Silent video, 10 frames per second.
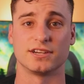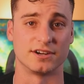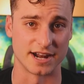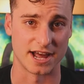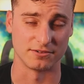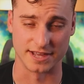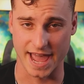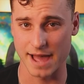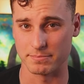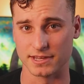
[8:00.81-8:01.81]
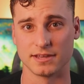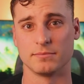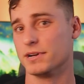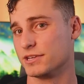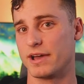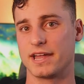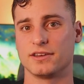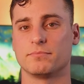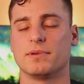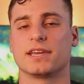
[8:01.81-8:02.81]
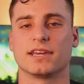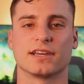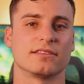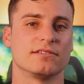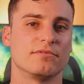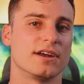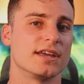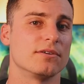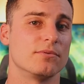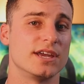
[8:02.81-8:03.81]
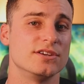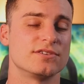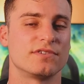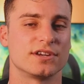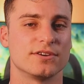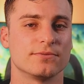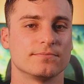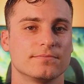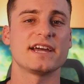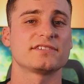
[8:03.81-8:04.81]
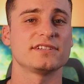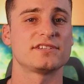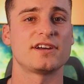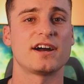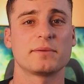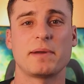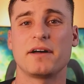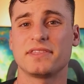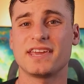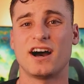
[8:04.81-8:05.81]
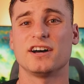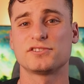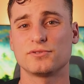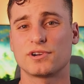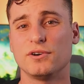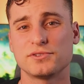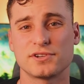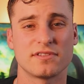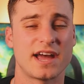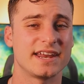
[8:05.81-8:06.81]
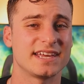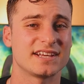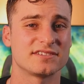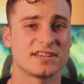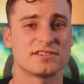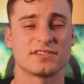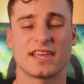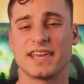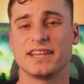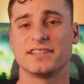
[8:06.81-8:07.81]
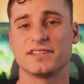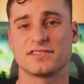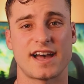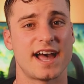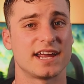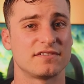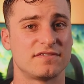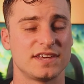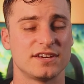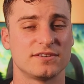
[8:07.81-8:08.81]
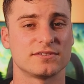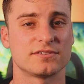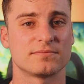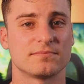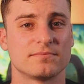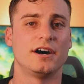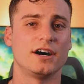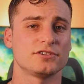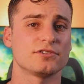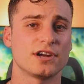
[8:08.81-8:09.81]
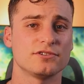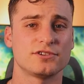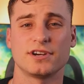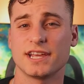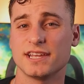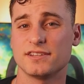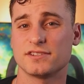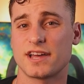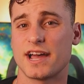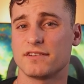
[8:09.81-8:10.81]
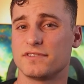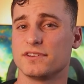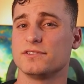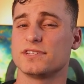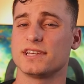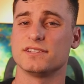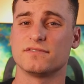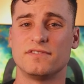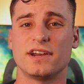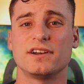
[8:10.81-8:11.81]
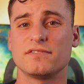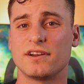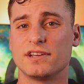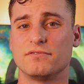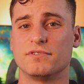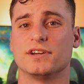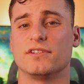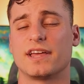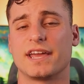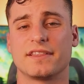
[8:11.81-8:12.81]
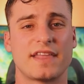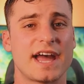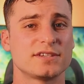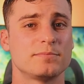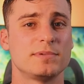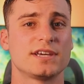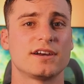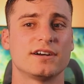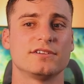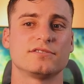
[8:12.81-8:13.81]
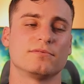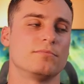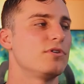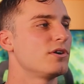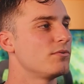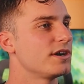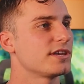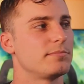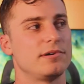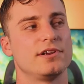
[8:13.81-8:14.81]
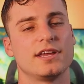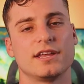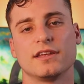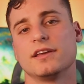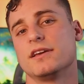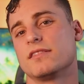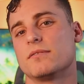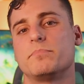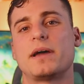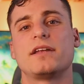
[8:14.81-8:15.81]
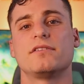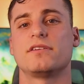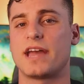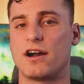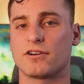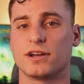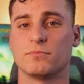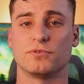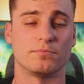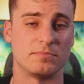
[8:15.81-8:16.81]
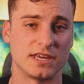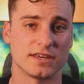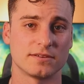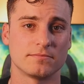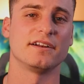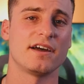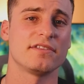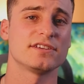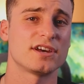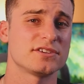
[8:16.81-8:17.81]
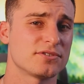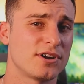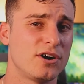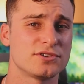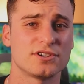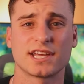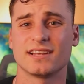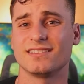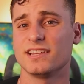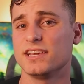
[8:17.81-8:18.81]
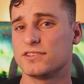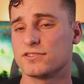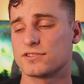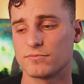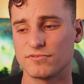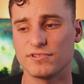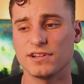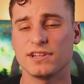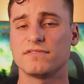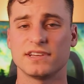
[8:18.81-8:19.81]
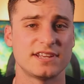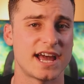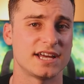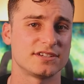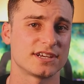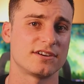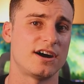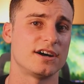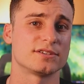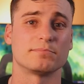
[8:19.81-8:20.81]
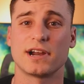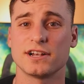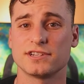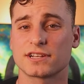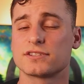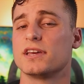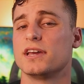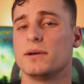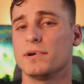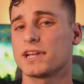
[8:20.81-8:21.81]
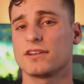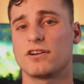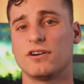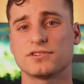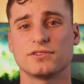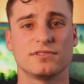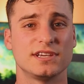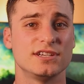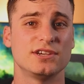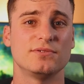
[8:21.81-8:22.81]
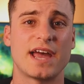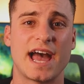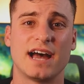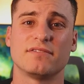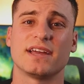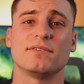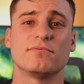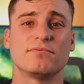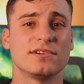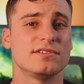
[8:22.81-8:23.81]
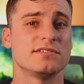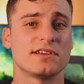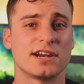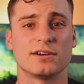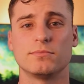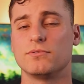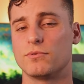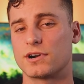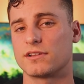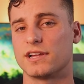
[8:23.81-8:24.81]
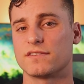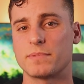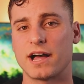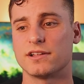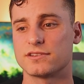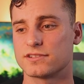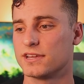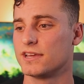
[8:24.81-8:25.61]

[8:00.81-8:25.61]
you're not only happy, but you end up making the right wage for you. Next, let's talk about the hustle culture that exists in design fields. Hustle culture in design fields is very, very real, and that's because the more work you put in, the better the outcome will be. Now, this hustle culture can lead to some really fantastic and awesome projects, but can also lead you to have a really terrible work life balance